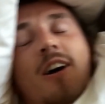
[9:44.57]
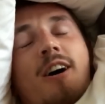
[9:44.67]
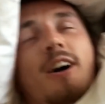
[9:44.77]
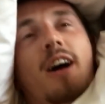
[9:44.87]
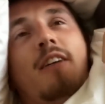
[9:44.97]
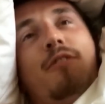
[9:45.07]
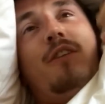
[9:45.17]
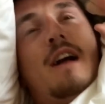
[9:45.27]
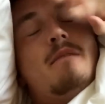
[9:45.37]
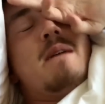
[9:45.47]
oh, I'm
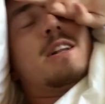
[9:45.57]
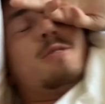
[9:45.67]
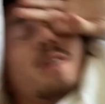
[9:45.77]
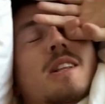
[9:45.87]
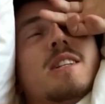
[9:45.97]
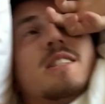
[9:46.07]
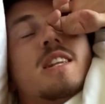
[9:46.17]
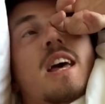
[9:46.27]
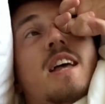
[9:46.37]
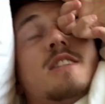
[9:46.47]
flying back to England
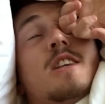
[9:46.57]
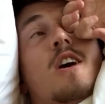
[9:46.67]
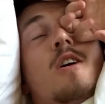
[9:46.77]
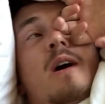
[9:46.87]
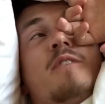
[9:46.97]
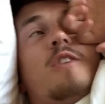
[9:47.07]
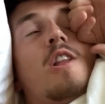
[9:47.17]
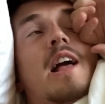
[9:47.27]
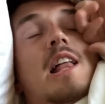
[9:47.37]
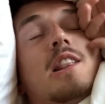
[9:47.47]
today. So I've got
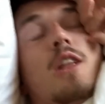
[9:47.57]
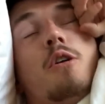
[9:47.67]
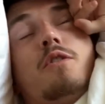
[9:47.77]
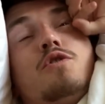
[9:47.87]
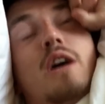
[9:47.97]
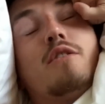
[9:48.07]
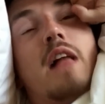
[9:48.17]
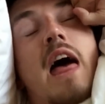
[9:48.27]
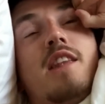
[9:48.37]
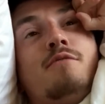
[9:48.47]
like a load of travel
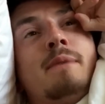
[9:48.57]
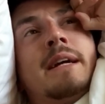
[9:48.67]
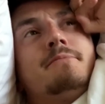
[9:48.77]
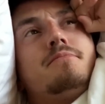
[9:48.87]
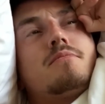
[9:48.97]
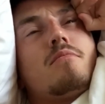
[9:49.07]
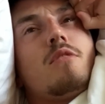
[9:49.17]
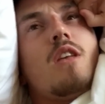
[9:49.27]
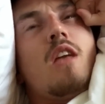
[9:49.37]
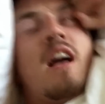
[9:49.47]
ahead of me.
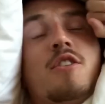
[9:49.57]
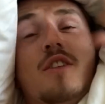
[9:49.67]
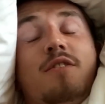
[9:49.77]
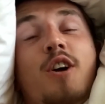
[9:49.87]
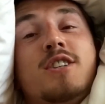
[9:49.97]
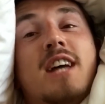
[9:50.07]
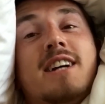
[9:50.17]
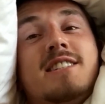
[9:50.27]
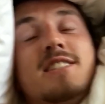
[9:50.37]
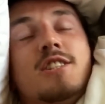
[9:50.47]
I've got the voice
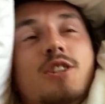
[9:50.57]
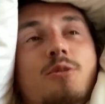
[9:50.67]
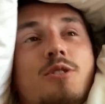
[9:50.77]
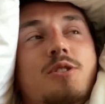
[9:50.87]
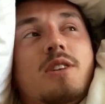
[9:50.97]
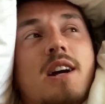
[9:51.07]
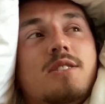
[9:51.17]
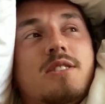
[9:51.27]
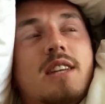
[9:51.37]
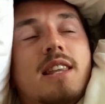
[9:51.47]
acting to do, which you guys
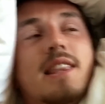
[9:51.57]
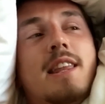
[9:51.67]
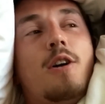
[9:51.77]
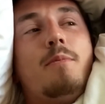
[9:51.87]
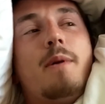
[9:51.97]
will see a little